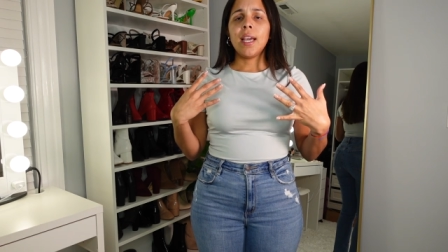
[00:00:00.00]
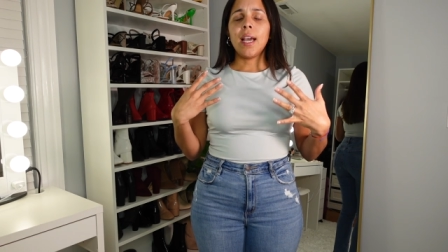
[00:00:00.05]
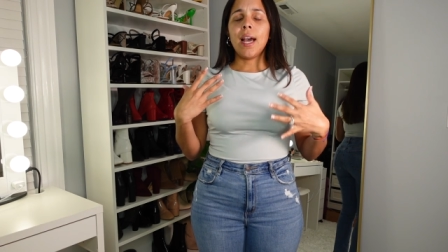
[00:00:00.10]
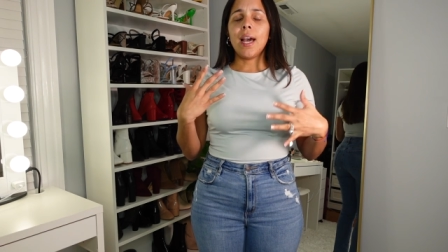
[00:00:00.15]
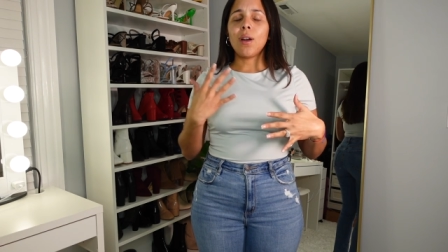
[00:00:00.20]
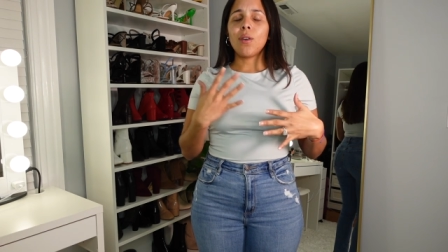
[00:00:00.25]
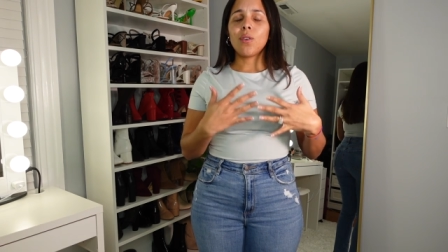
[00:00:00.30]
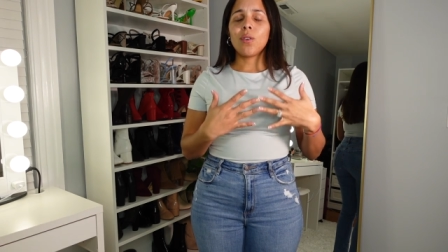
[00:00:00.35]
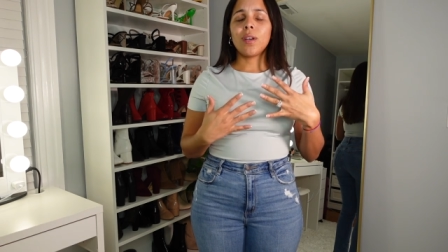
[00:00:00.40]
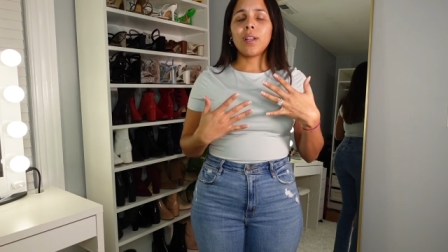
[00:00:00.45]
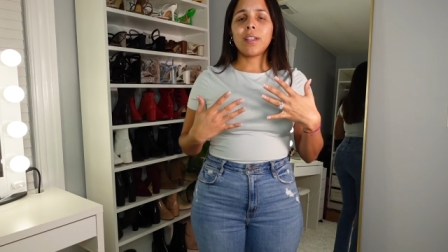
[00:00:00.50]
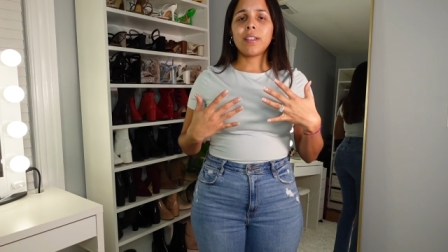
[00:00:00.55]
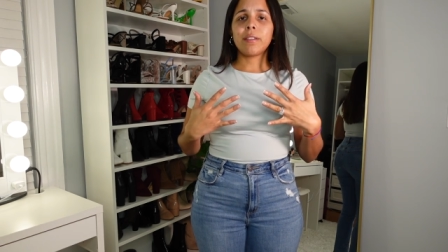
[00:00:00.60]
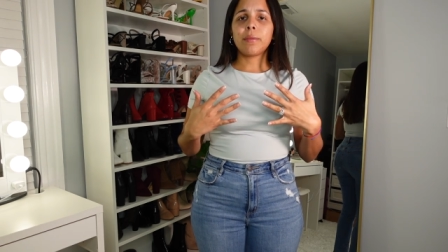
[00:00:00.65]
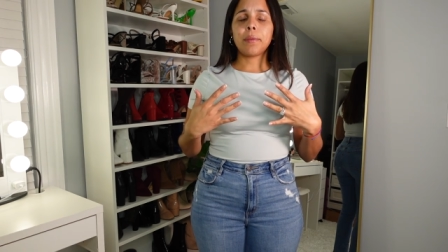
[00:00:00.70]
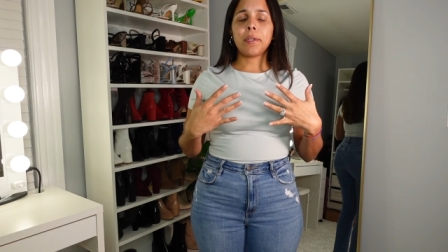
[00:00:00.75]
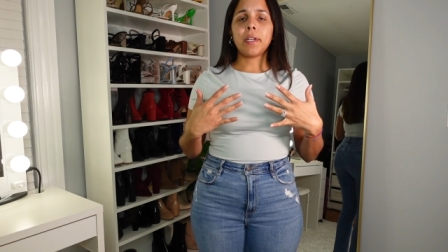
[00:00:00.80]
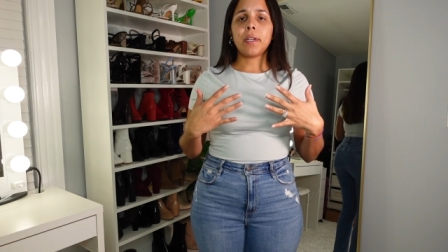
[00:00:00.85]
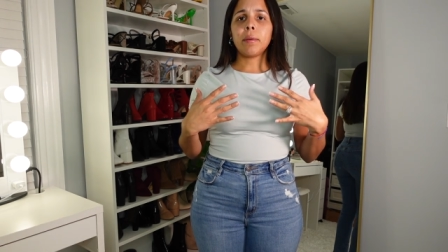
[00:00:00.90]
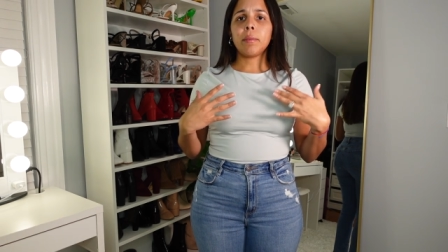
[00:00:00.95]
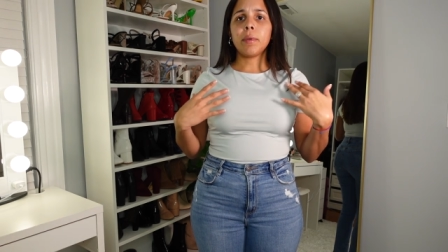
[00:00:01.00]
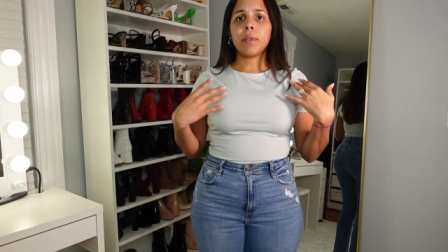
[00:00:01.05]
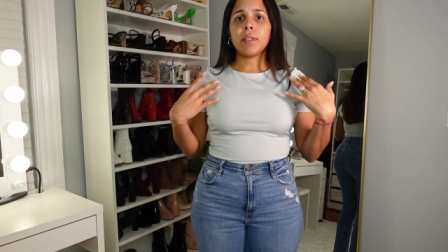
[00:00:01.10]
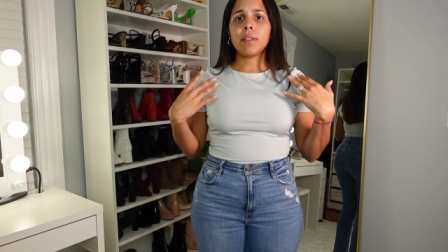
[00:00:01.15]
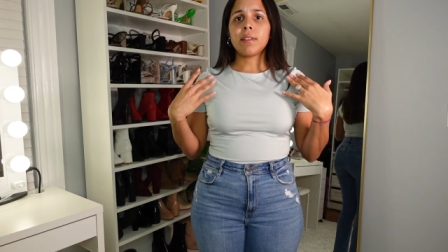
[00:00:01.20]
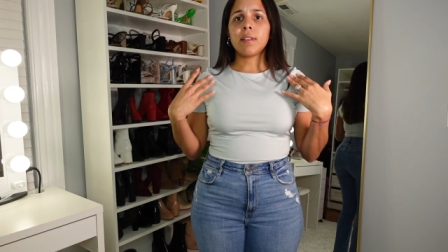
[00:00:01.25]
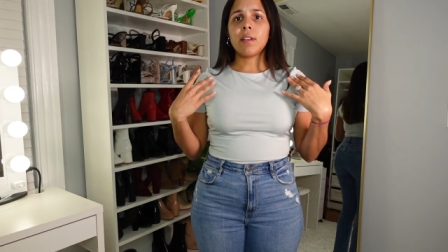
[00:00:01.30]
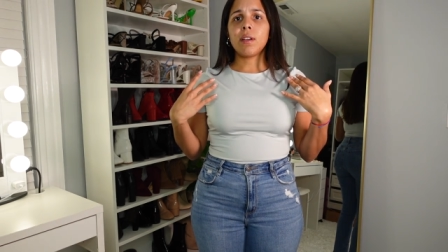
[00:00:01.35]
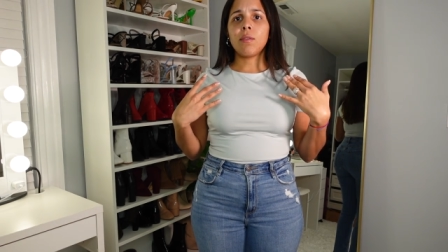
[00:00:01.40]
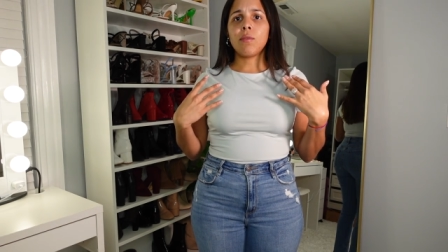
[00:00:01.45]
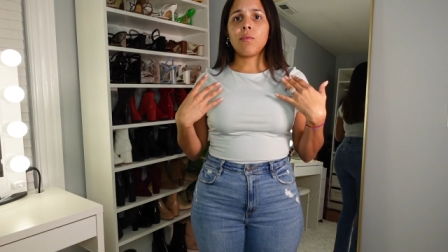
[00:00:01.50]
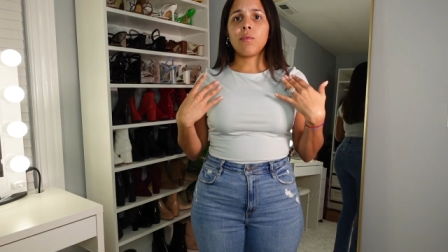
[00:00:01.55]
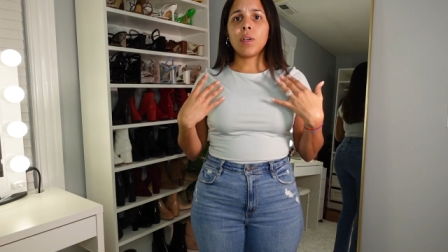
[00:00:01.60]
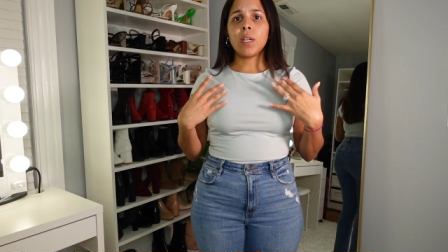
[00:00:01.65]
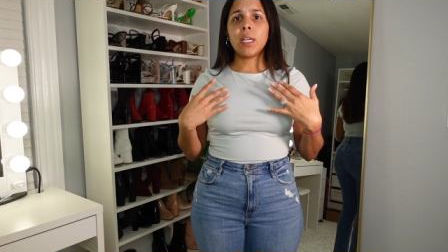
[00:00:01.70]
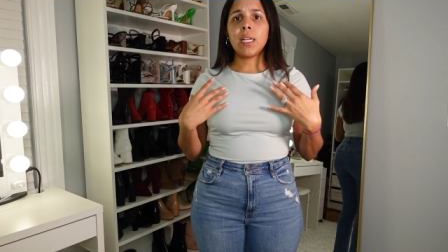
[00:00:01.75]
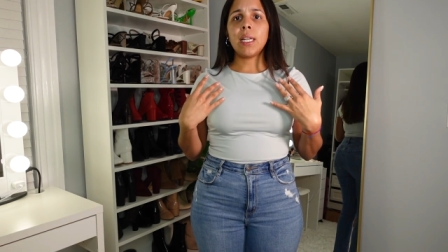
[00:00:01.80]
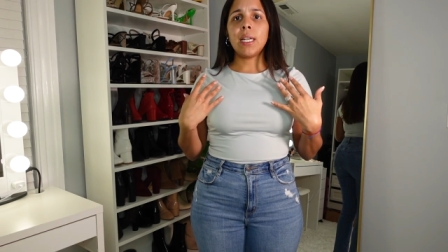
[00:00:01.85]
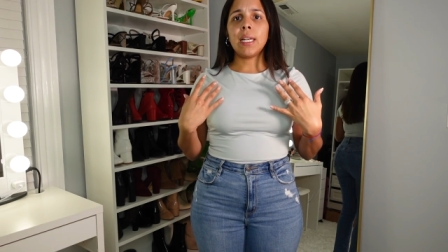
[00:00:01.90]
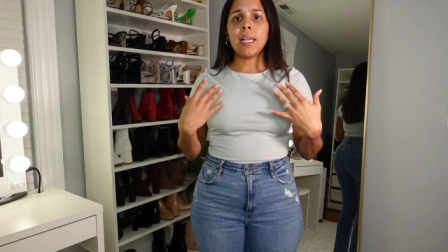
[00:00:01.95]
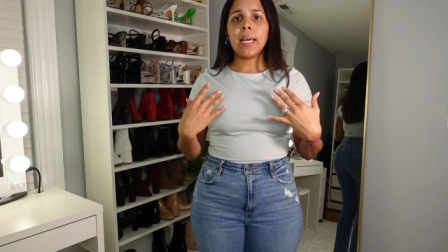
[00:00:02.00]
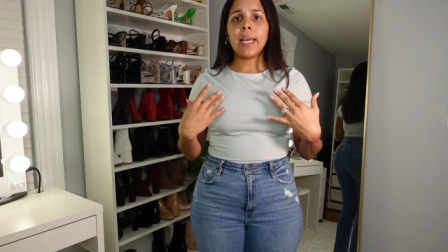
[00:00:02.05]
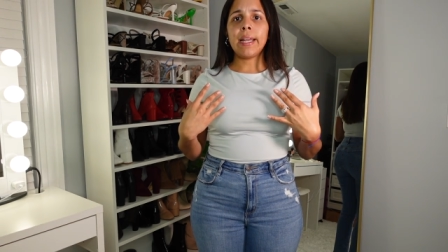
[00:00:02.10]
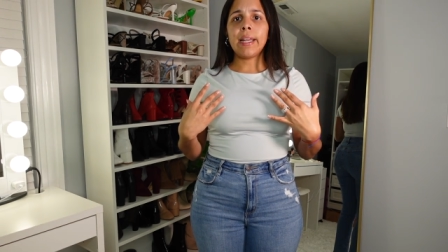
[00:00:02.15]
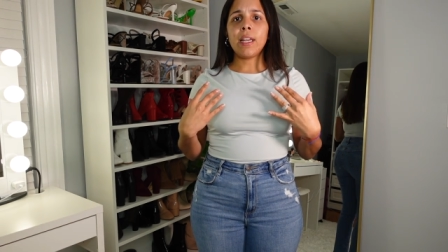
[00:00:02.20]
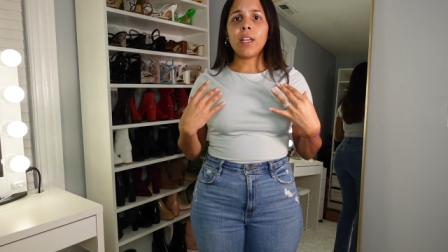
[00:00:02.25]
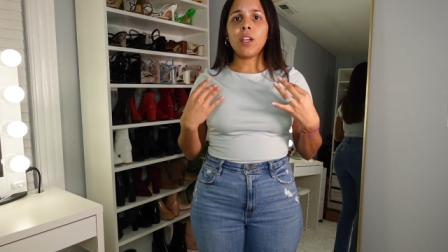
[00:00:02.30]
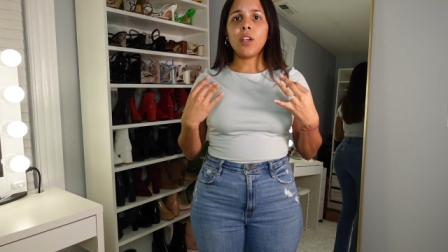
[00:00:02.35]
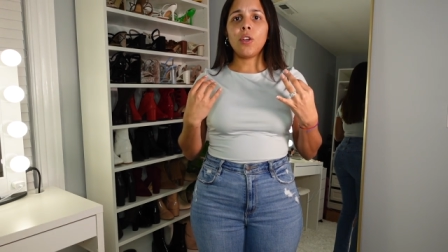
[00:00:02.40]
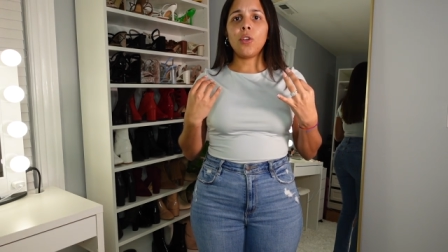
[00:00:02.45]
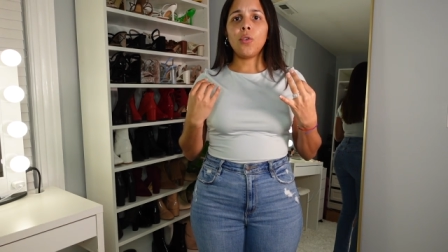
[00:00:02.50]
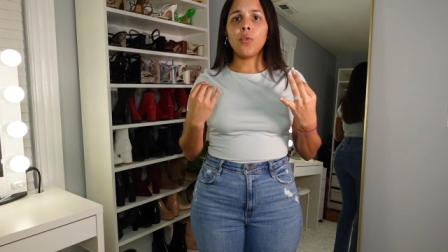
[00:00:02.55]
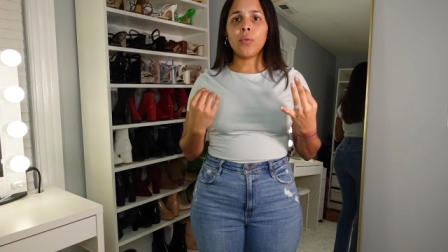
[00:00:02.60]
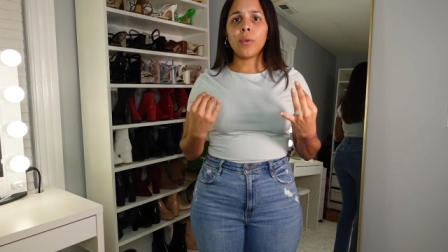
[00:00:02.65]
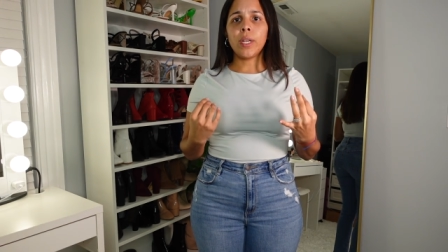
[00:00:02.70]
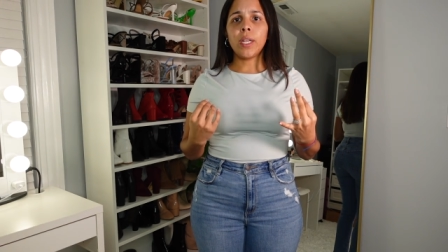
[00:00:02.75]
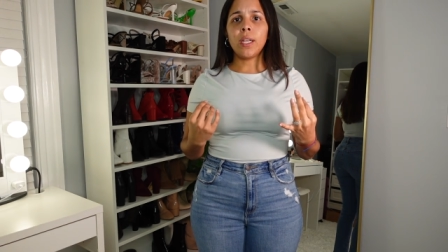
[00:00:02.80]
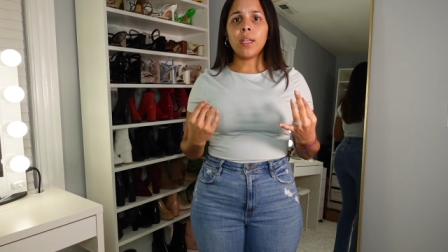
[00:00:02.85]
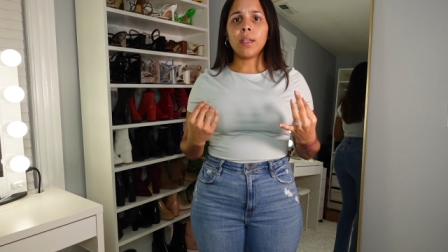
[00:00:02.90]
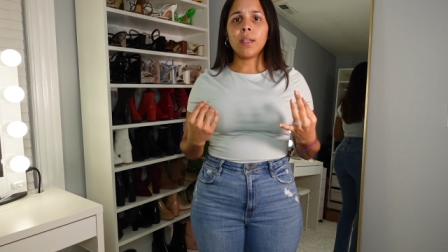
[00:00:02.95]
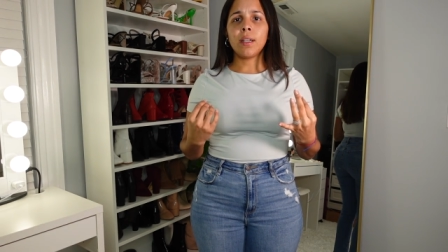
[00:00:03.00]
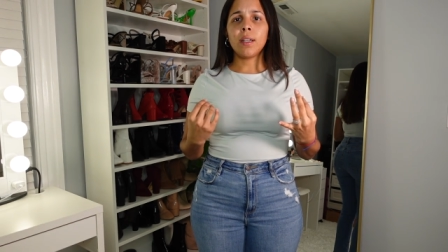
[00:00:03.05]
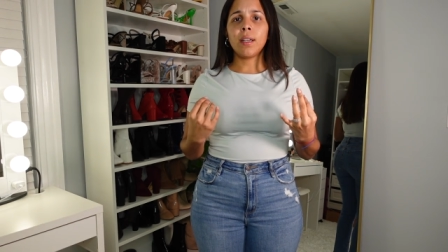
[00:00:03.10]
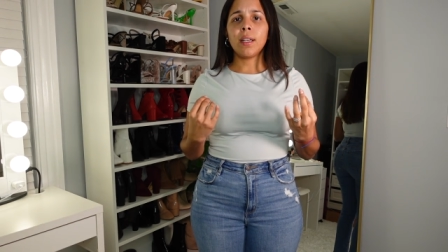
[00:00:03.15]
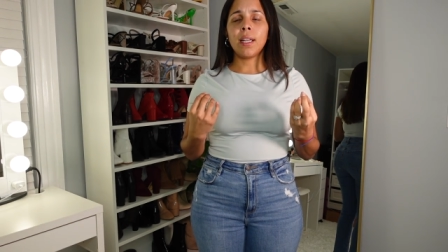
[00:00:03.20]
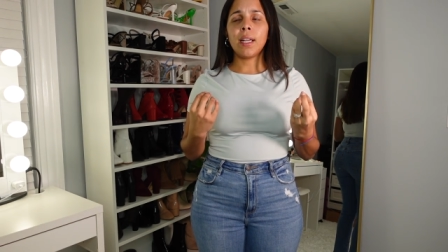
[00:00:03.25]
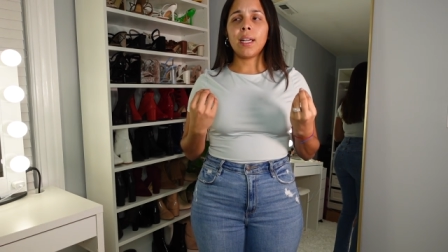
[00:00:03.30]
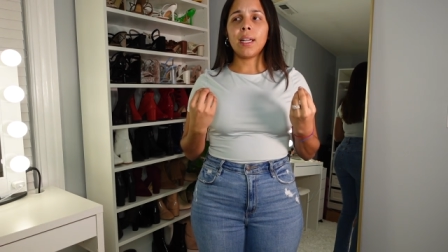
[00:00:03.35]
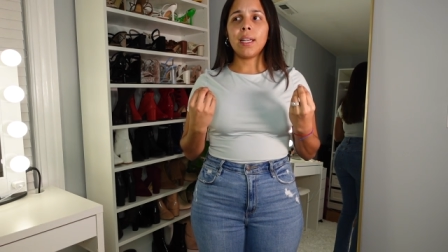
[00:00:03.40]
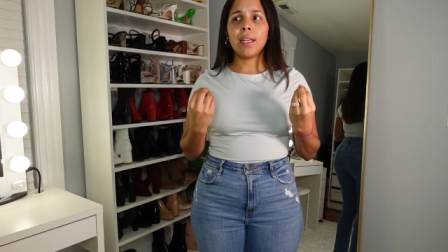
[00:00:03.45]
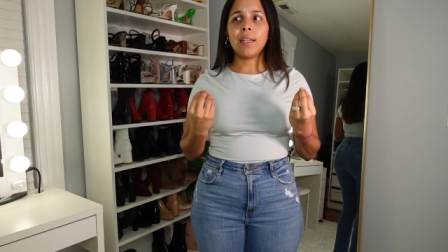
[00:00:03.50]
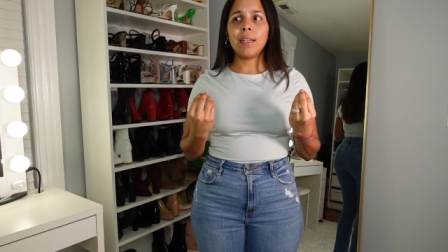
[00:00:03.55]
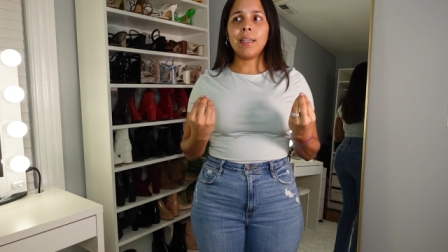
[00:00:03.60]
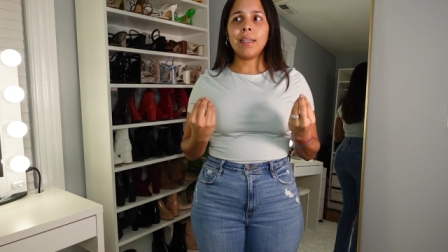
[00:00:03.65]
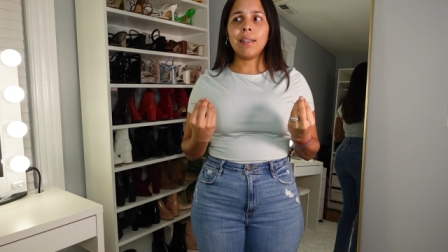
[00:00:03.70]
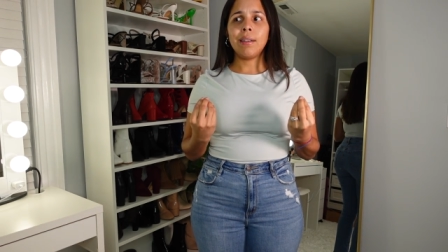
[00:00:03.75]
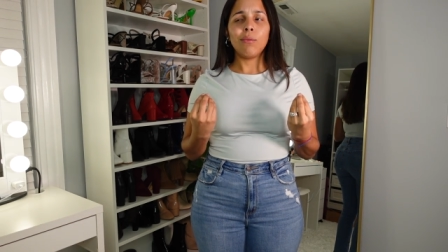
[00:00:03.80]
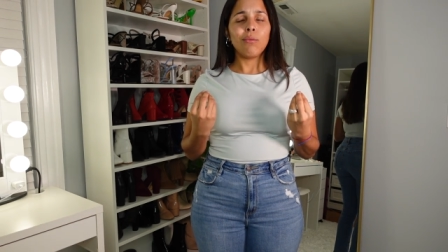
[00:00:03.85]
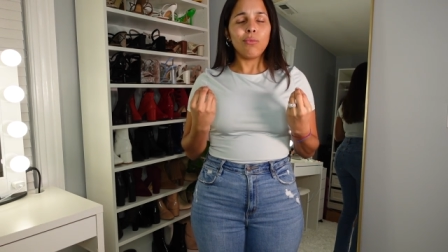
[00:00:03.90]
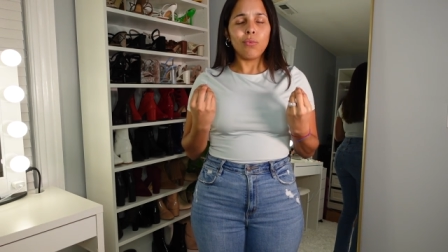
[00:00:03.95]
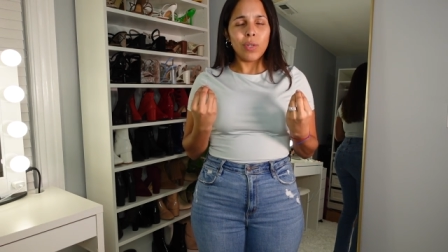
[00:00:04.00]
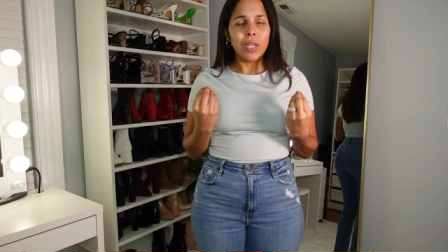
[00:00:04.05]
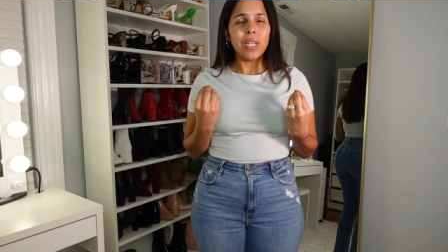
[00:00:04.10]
I don't know how to explain it but it's a really light green like a